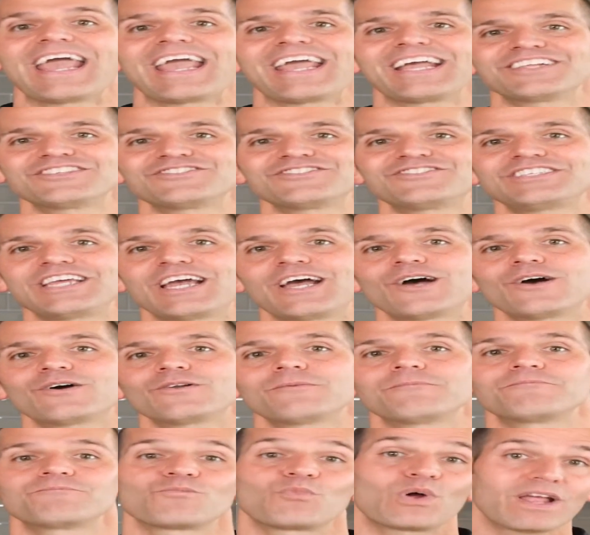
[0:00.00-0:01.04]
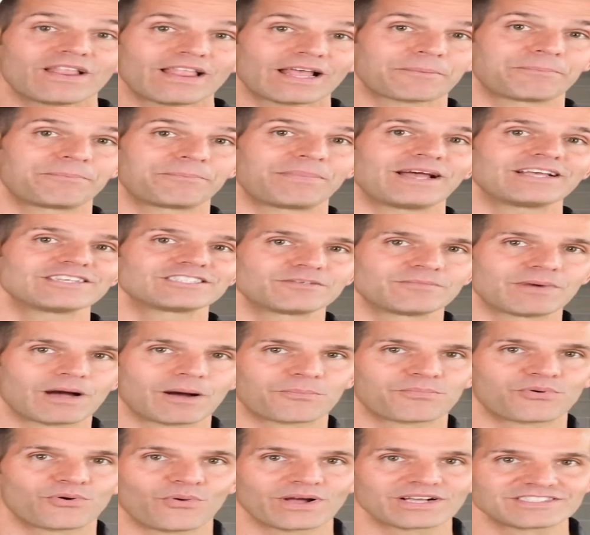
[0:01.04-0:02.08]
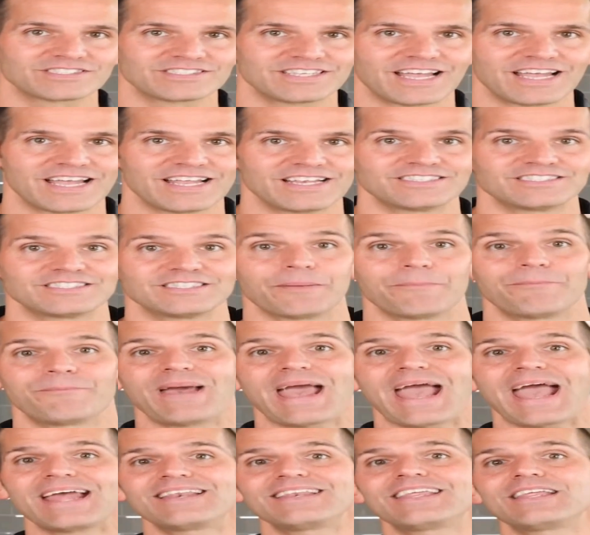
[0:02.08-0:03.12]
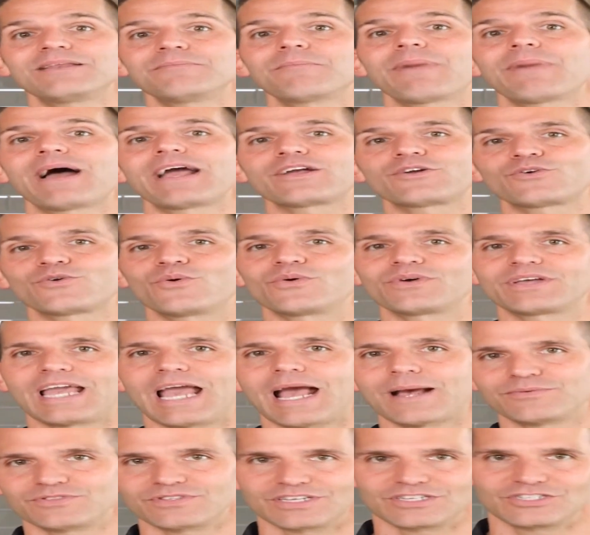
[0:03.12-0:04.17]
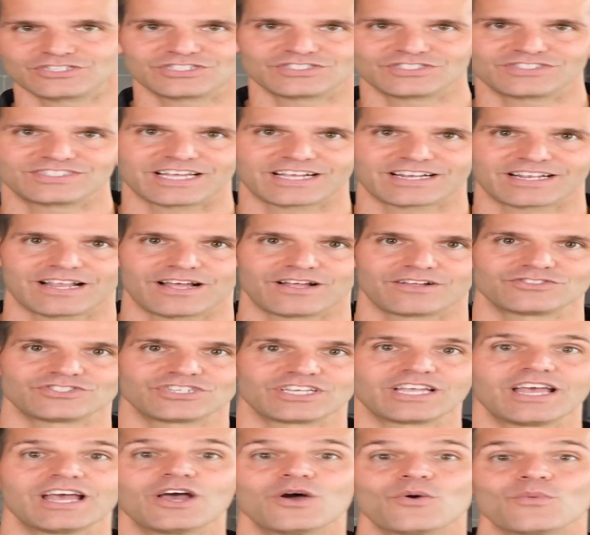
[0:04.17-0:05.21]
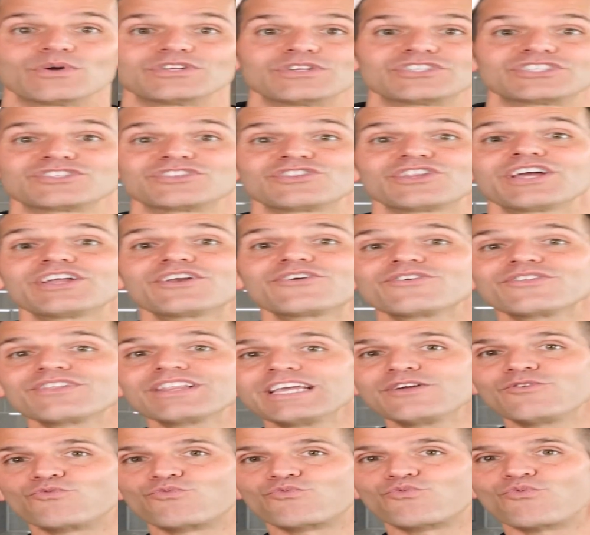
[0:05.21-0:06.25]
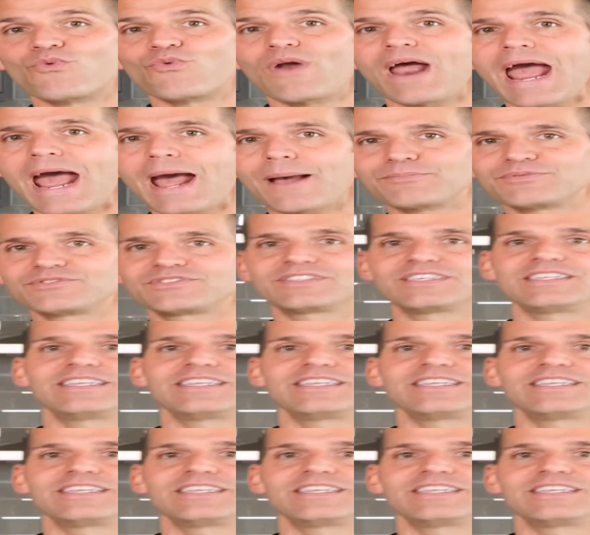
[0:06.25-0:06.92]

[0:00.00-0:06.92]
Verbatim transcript: hands down, what I like best about Pro X10 is the patented microencapsulation technology, which literally wraps